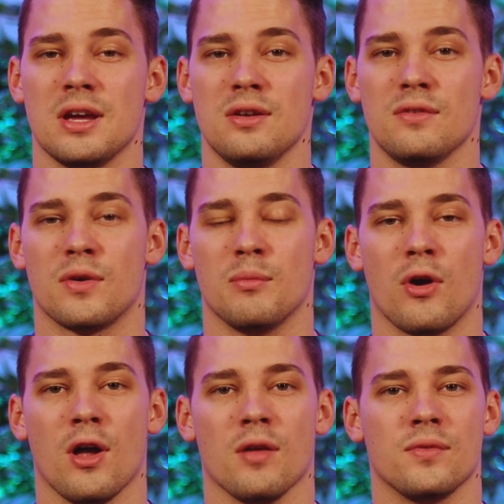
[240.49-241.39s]
channel for
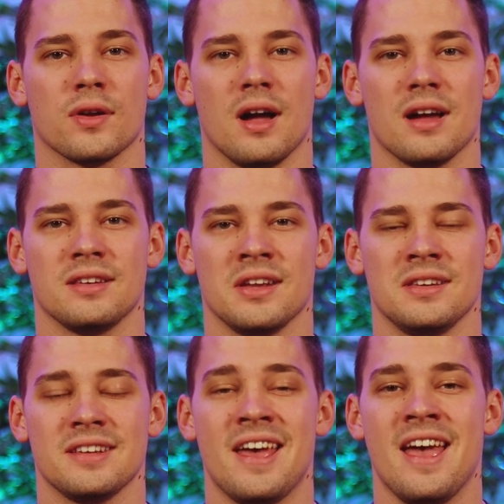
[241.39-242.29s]
more helpful
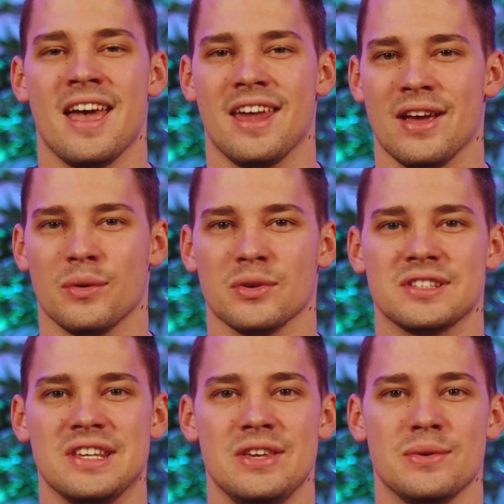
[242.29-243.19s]
content, and I will
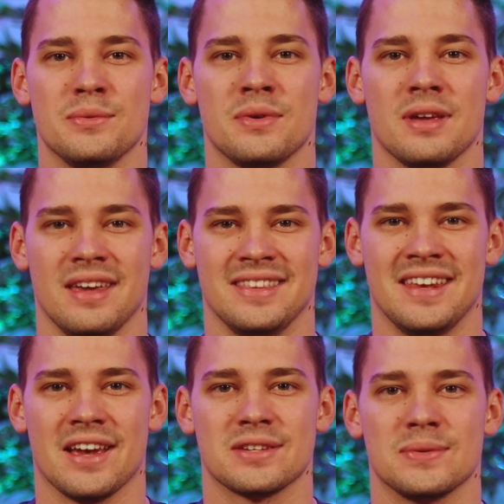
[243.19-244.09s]
see you in
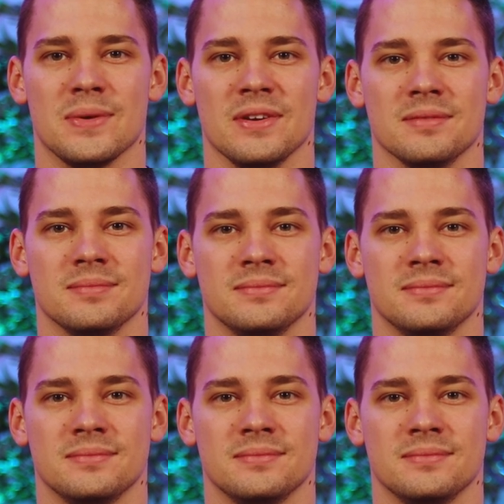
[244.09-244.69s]
the next one.